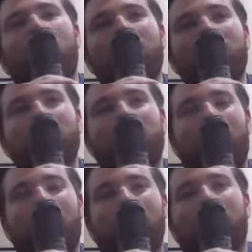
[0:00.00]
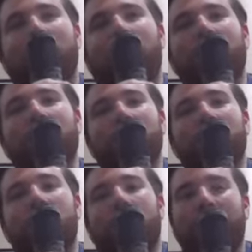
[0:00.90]
always remember the calls
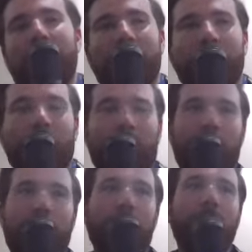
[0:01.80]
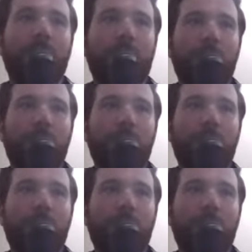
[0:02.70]
that go against their favorite team.